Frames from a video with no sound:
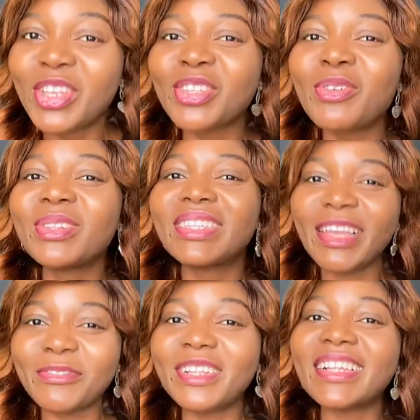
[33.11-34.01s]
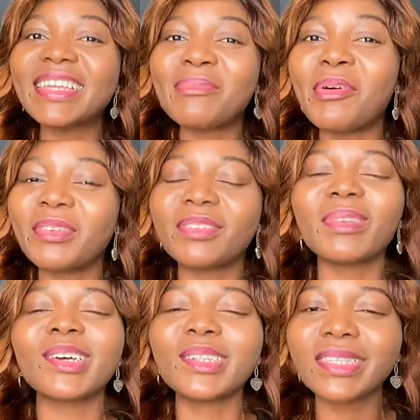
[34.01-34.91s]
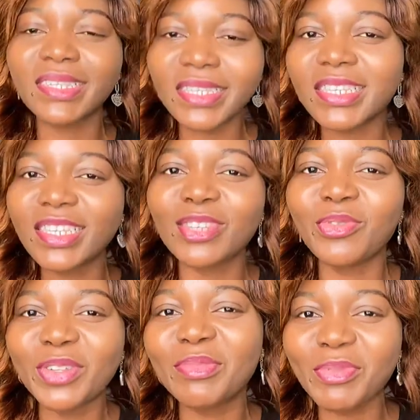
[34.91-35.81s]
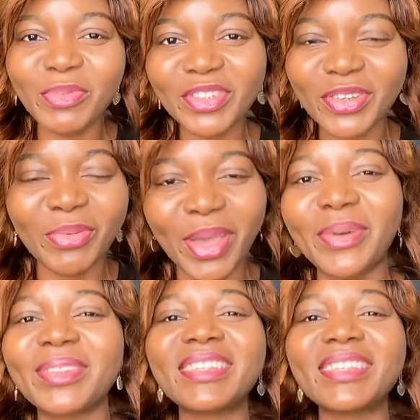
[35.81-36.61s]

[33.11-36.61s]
So definitely keep on watching because this is going to be what you're well.